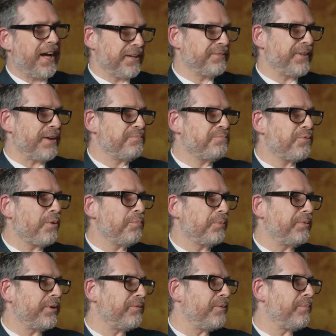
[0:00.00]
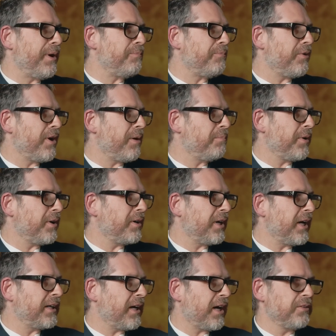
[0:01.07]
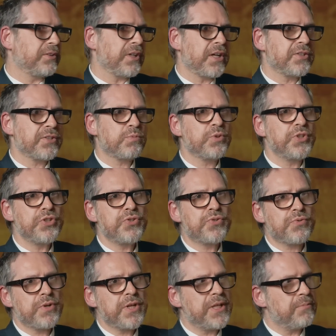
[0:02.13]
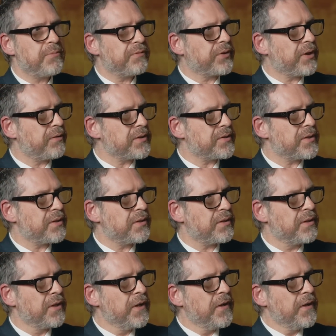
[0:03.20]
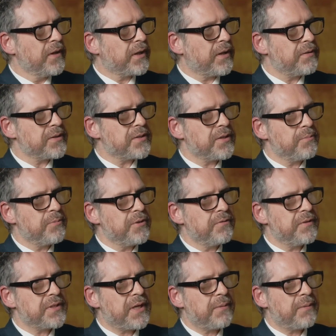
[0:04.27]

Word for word: I'd, I'd probably remember it. But mm. I, I I just wouldn't dream of going to the going to the movies.